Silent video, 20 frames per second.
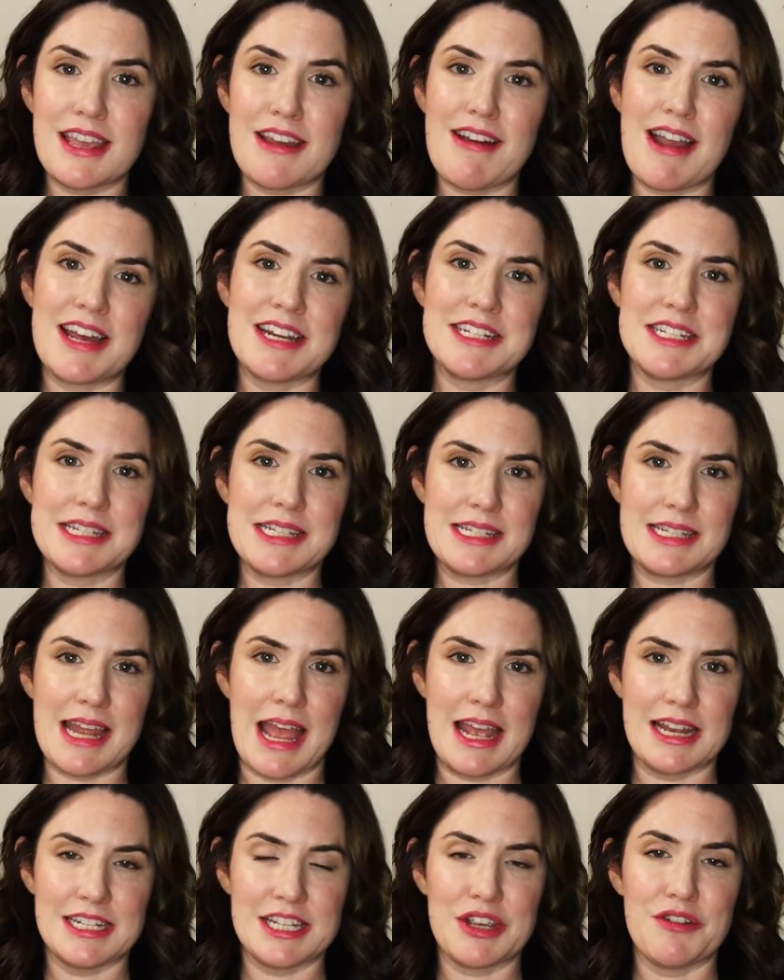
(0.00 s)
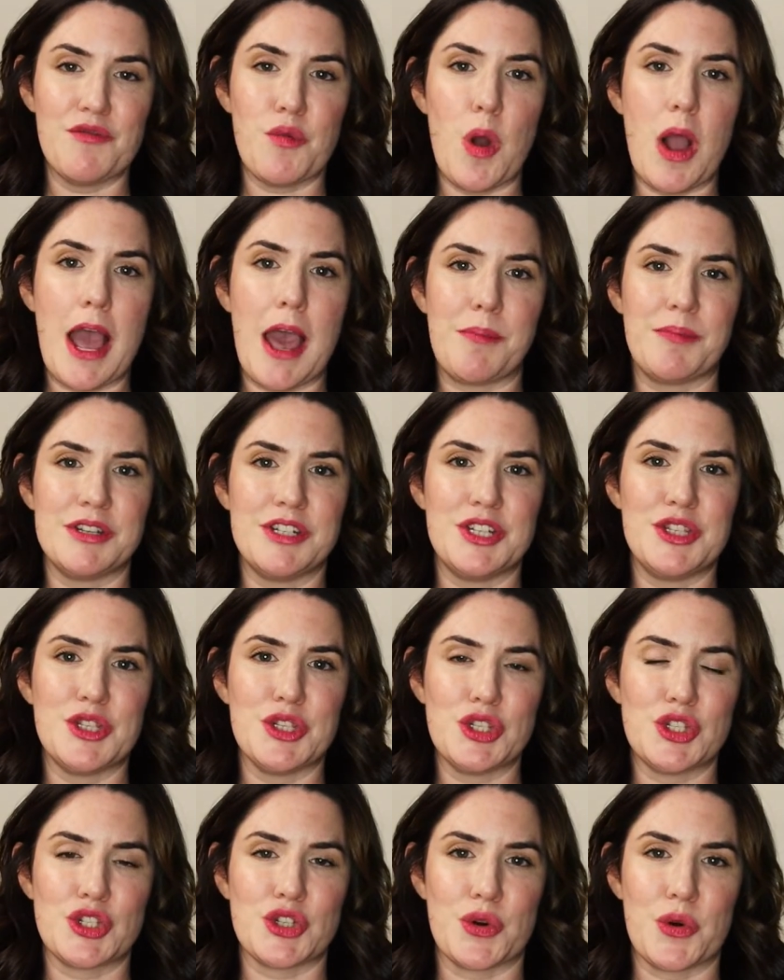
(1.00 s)
their understanding of what happened in the
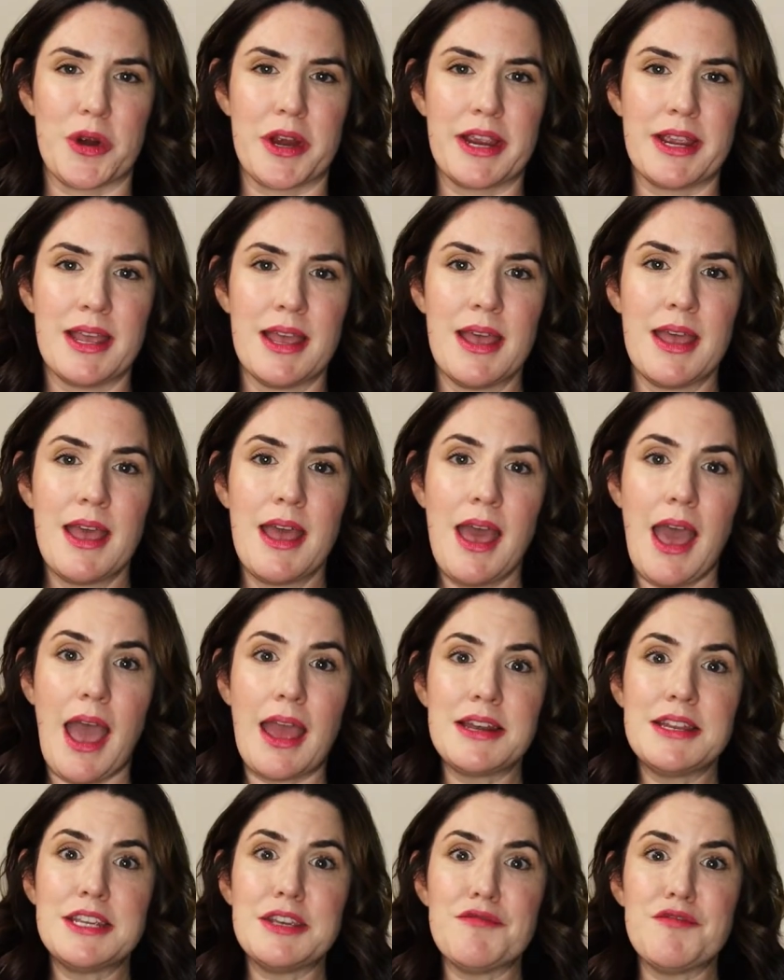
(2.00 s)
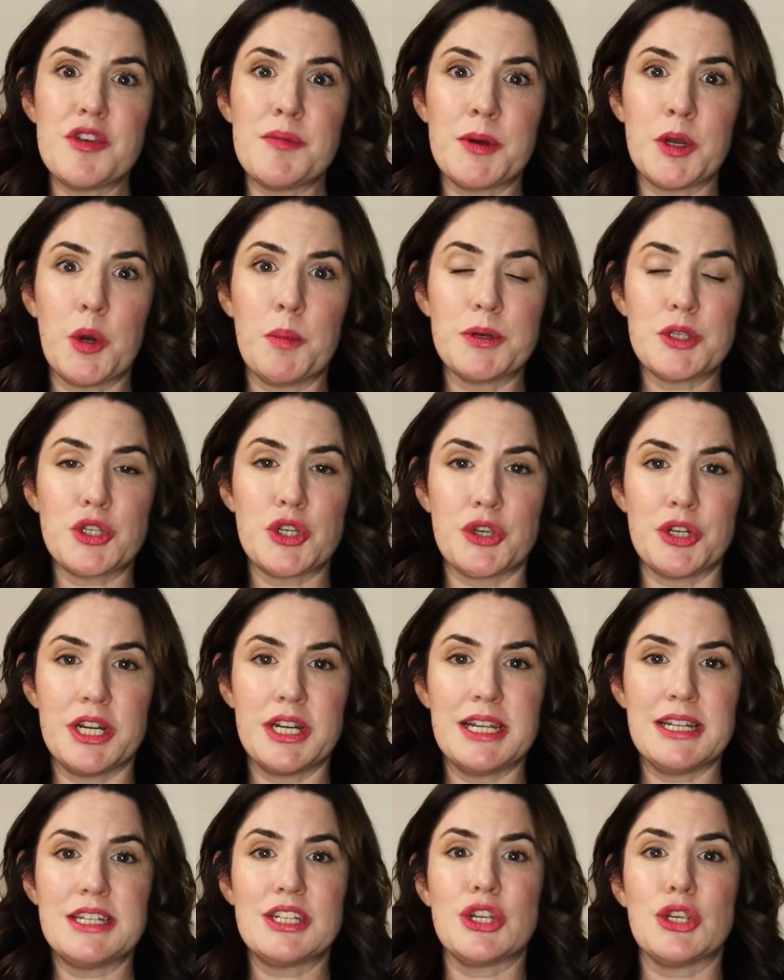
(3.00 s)
story and give them an
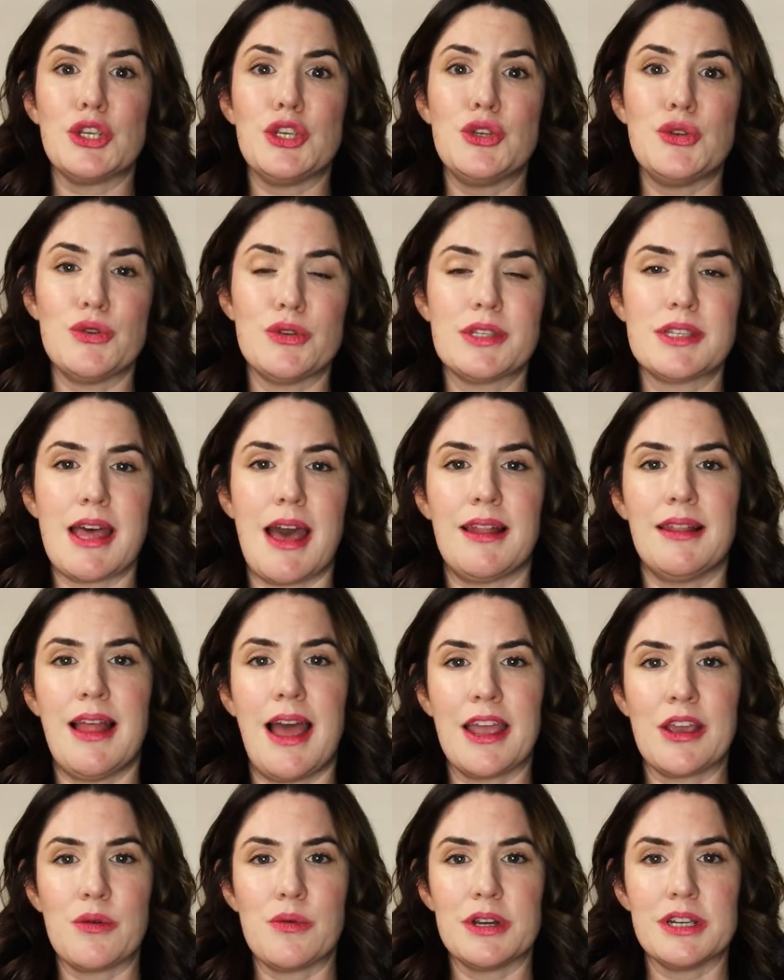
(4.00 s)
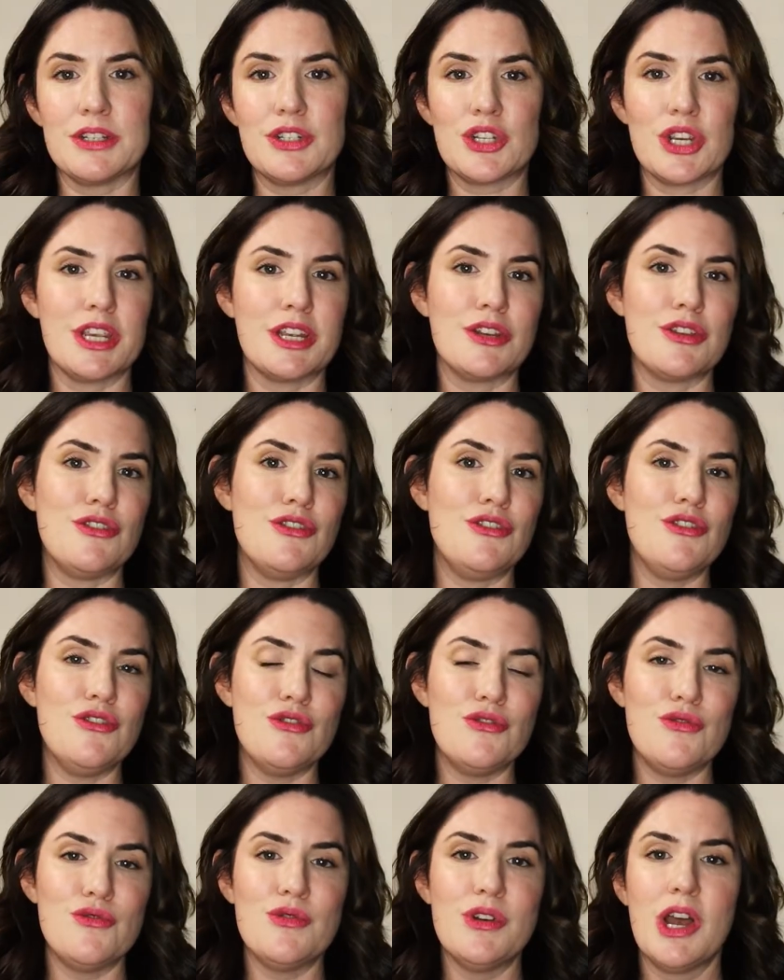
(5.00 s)
opportunity to use that language in
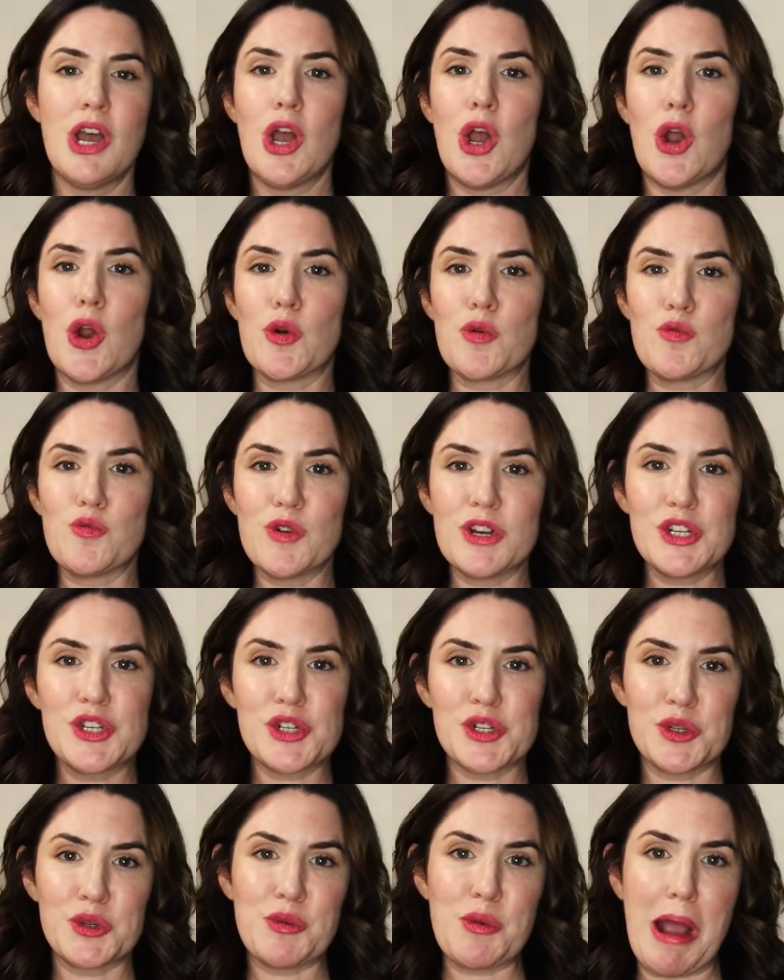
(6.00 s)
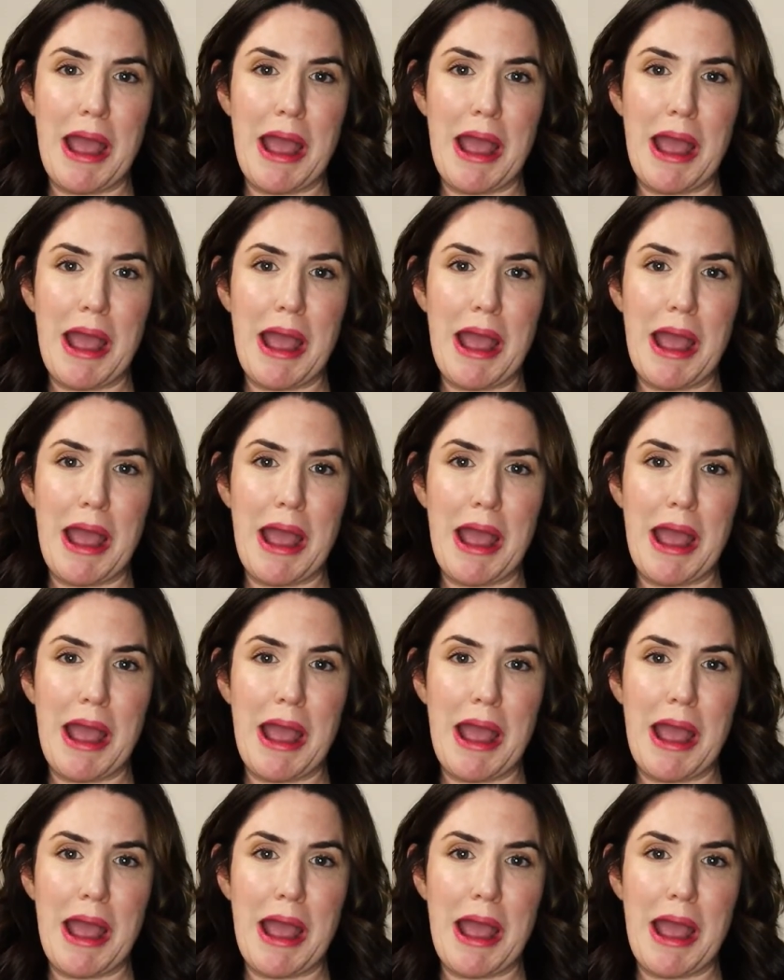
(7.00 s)
new, original